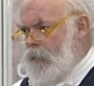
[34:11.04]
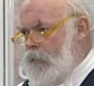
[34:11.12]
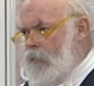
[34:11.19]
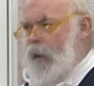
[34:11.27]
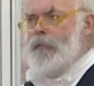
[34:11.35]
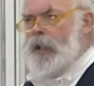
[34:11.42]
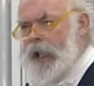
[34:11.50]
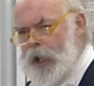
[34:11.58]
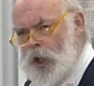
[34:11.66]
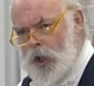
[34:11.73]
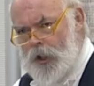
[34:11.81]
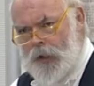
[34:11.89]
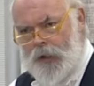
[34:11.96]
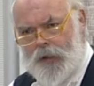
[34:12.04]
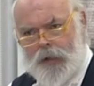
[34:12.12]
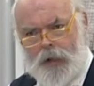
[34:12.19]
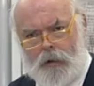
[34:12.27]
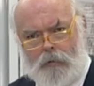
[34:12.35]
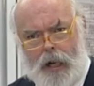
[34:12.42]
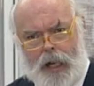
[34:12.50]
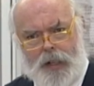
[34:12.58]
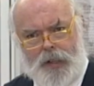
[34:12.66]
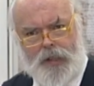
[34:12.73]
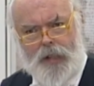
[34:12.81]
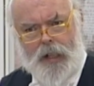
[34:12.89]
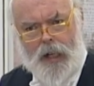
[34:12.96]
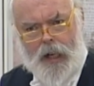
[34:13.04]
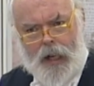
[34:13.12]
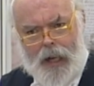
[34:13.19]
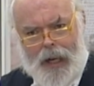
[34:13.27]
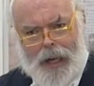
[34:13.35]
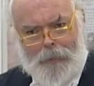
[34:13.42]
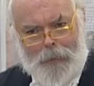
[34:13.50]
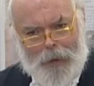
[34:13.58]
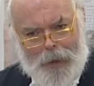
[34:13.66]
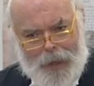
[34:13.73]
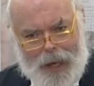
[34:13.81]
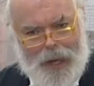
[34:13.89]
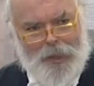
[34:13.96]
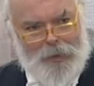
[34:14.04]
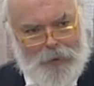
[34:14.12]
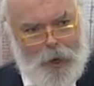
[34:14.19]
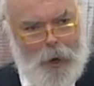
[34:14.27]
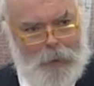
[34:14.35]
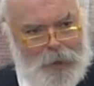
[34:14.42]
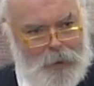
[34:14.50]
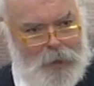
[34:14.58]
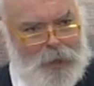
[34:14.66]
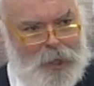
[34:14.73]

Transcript: revelations and the rest, um, the House of Commons was